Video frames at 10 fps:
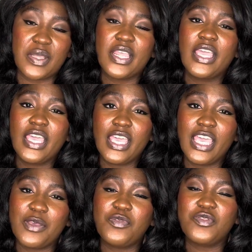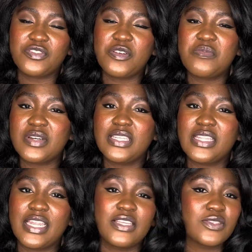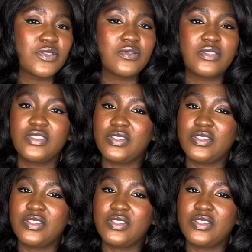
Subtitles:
But if you're somebody that is